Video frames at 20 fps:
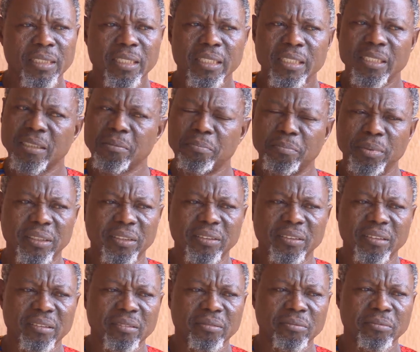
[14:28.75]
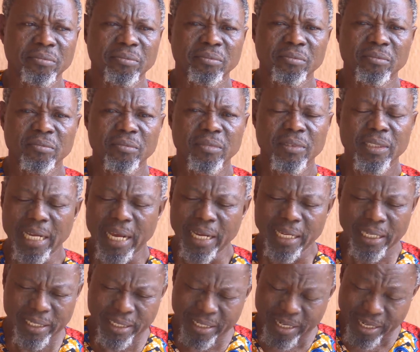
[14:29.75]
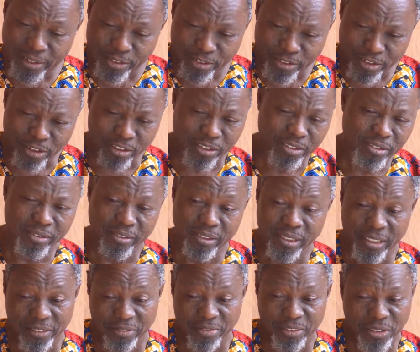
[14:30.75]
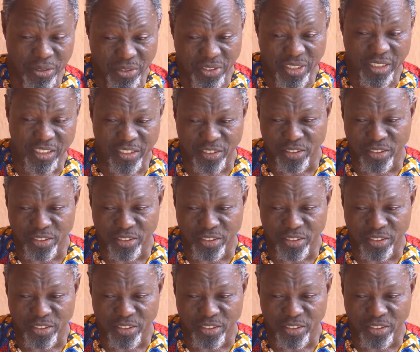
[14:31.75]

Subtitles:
That's a pity. I cannot live to see